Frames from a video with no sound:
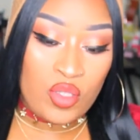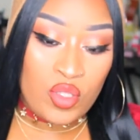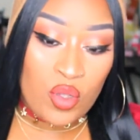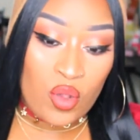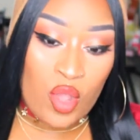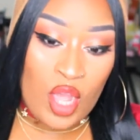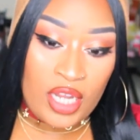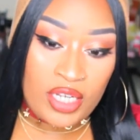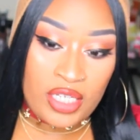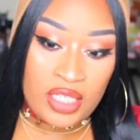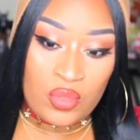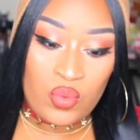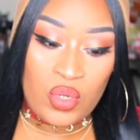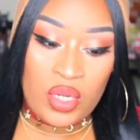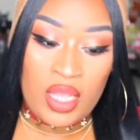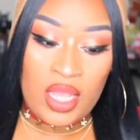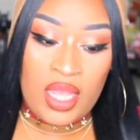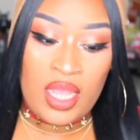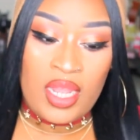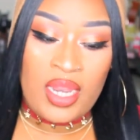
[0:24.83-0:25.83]
So I just
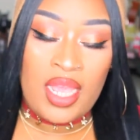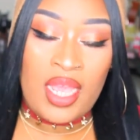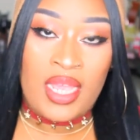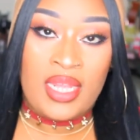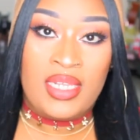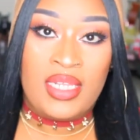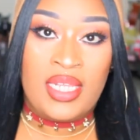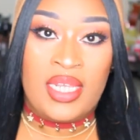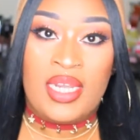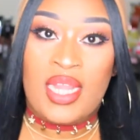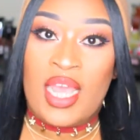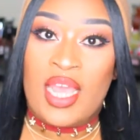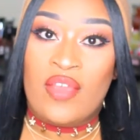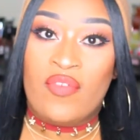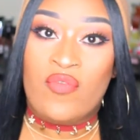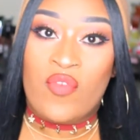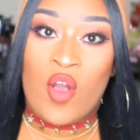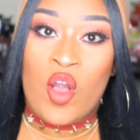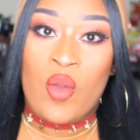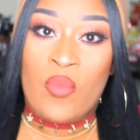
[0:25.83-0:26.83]
went ahead and did a
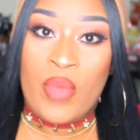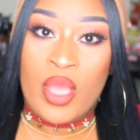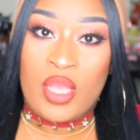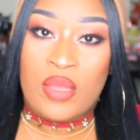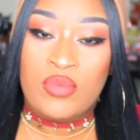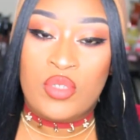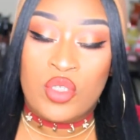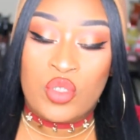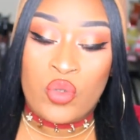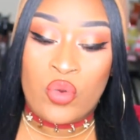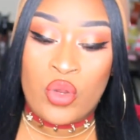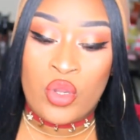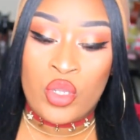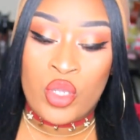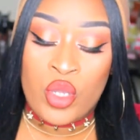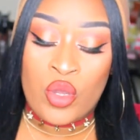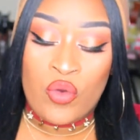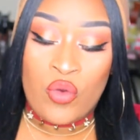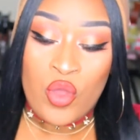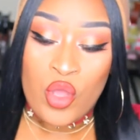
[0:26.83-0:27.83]
fall makeup
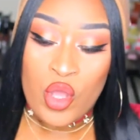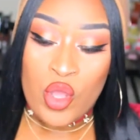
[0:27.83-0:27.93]
tutorial